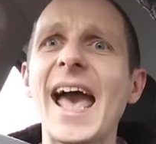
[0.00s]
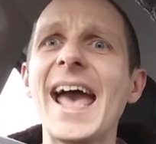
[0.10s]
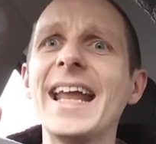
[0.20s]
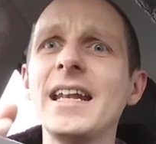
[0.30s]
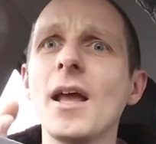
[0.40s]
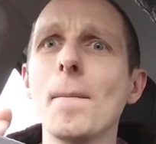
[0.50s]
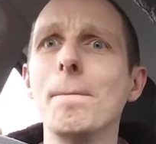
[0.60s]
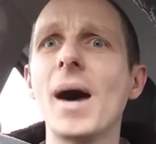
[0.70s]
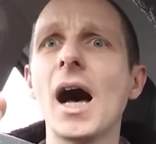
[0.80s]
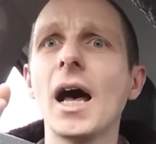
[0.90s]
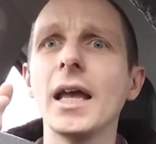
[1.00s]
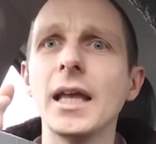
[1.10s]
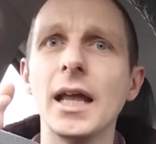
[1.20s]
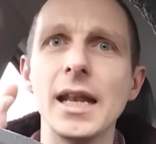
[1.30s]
in my